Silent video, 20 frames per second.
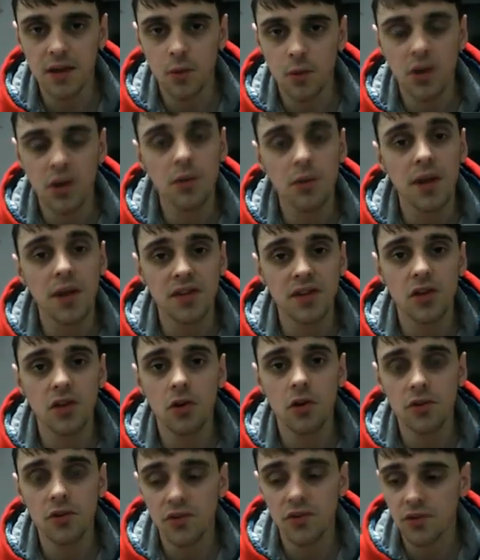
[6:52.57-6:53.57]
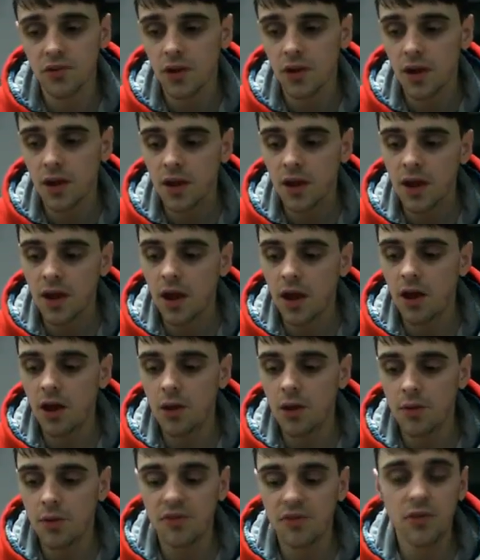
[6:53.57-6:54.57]
One of my dogs
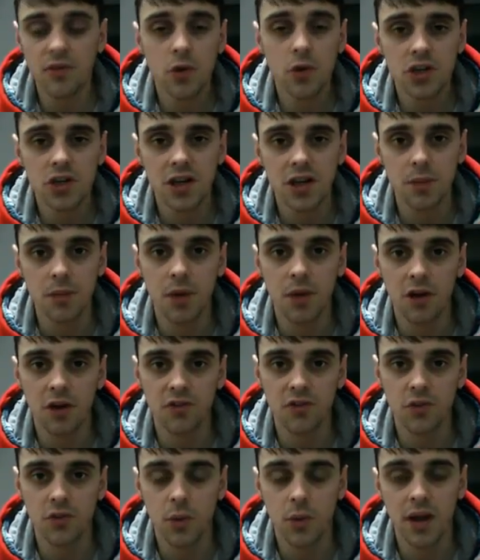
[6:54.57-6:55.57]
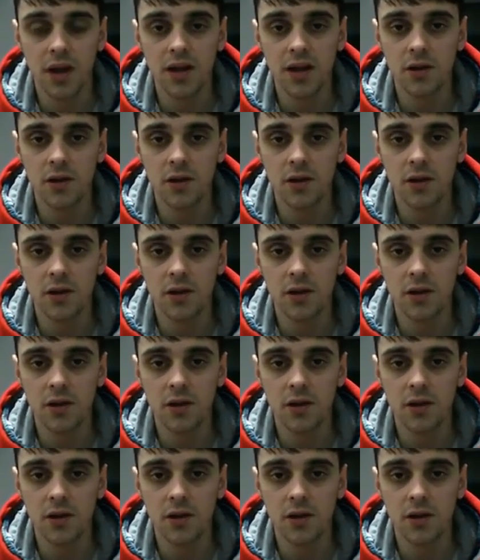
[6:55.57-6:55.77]
unfortunately passed away,